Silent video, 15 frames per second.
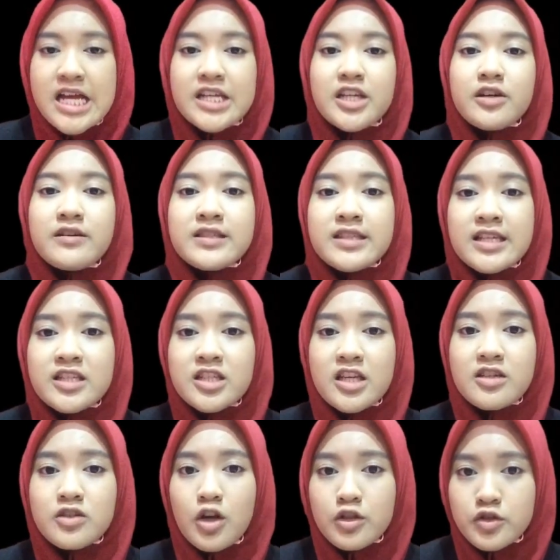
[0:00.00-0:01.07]
The
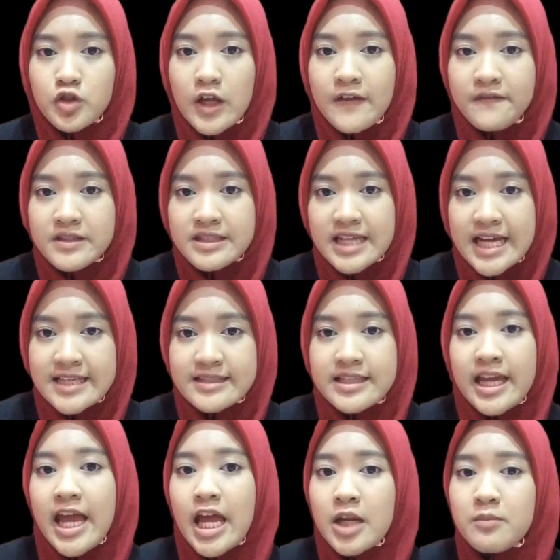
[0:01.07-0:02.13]
researchers also emphasized
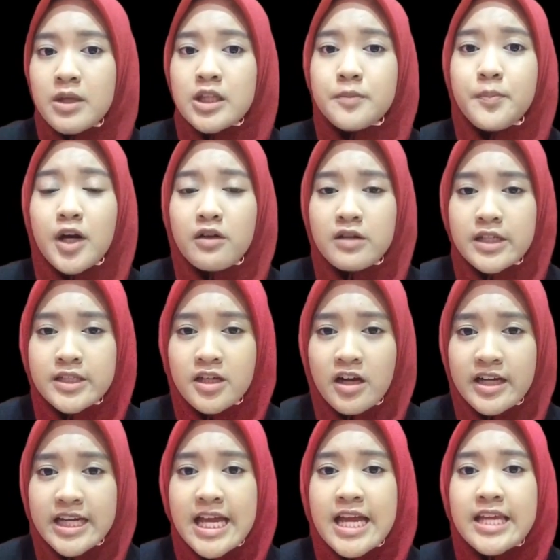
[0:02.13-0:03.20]
that
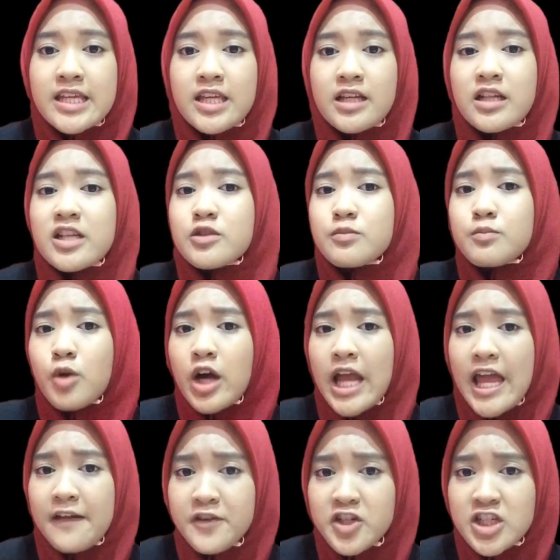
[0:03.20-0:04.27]
N-methylpyrrolidone yield is more
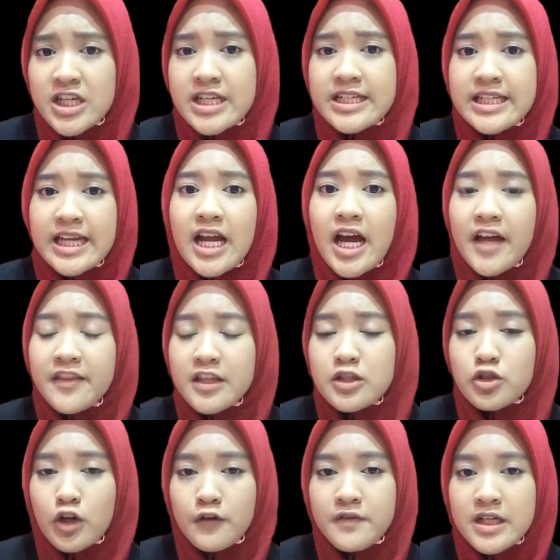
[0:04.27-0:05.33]
efficient than other
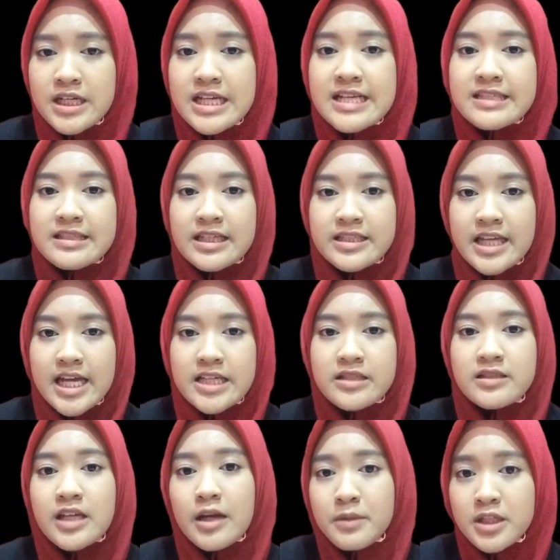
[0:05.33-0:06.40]
solvents such as
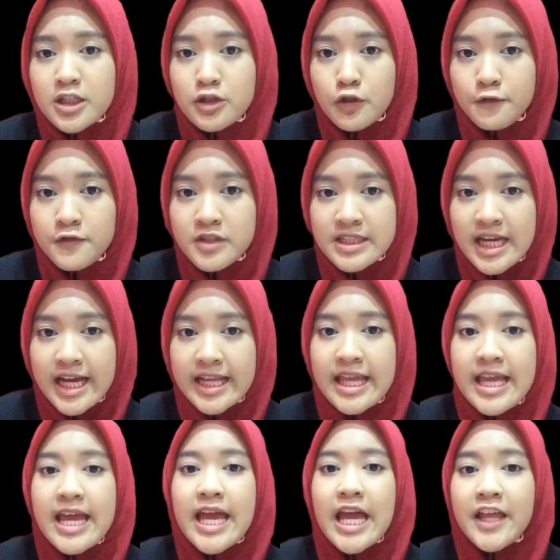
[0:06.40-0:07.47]
dimethyl sulfoxide,
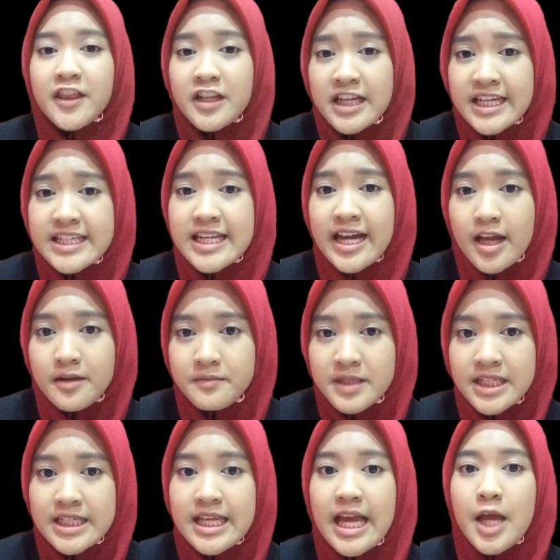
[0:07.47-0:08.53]
ethylene
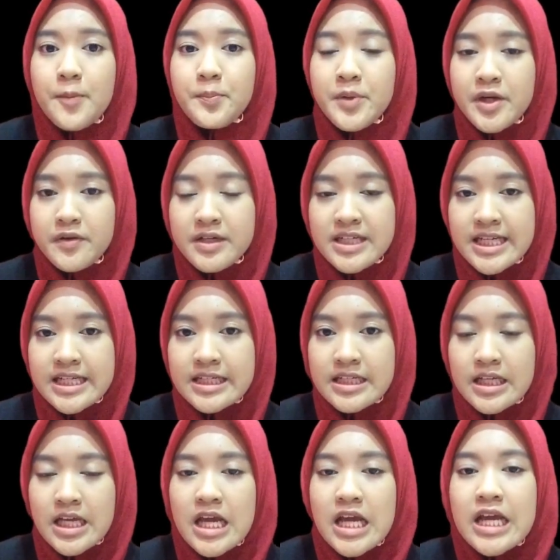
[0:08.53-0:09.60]
diamine, and pyridine.
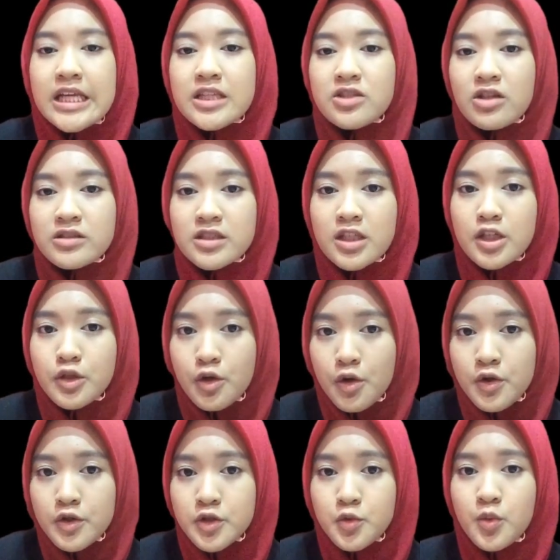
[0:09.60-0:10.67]
In total,
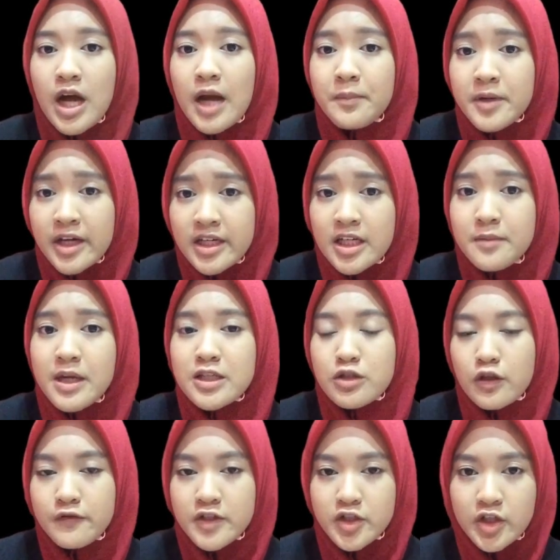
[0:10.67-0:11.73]
coals were upgraded by
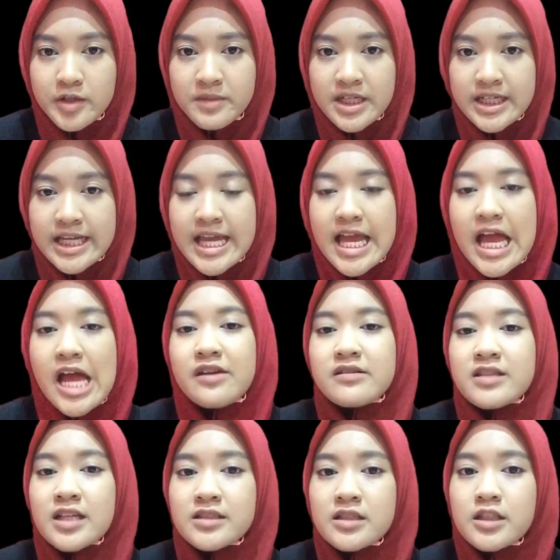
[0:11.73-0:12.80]
solvent treatment and
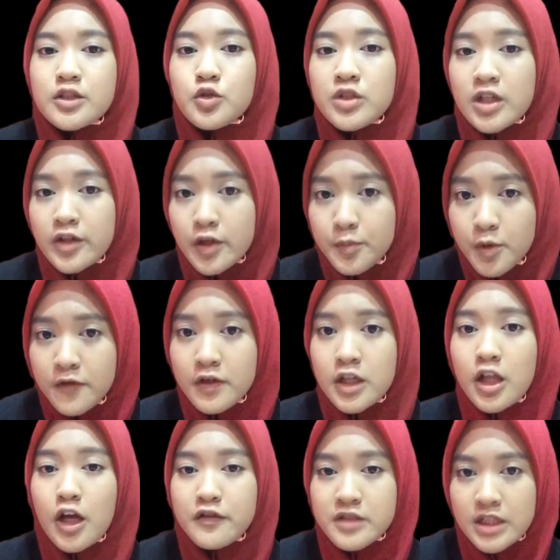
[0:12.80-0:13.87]
resulted to the removal
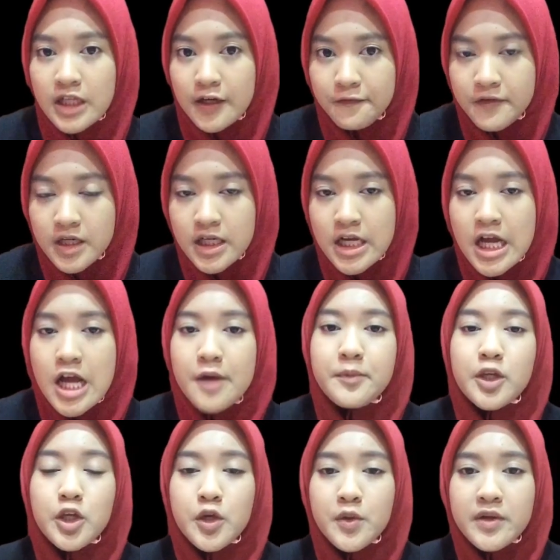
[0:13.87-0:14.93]
of sulfur,
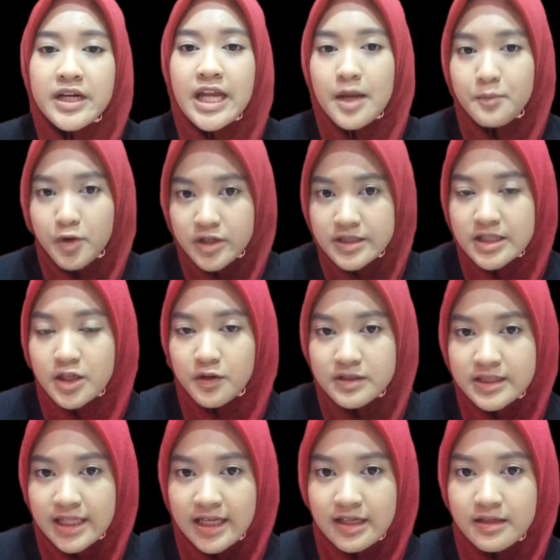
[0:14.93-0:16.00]
mercury, and moisture
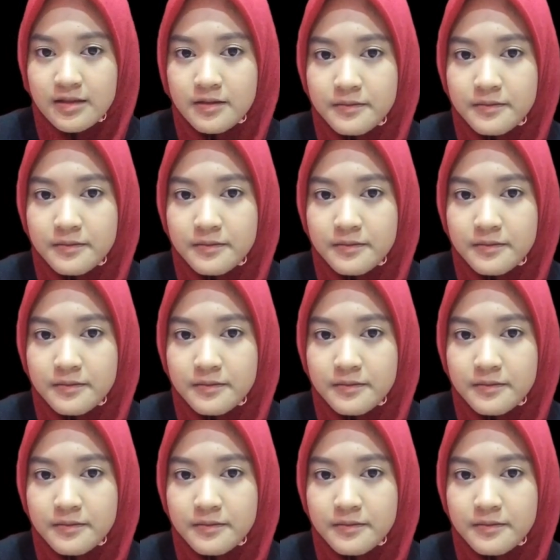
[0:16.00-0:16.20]
content.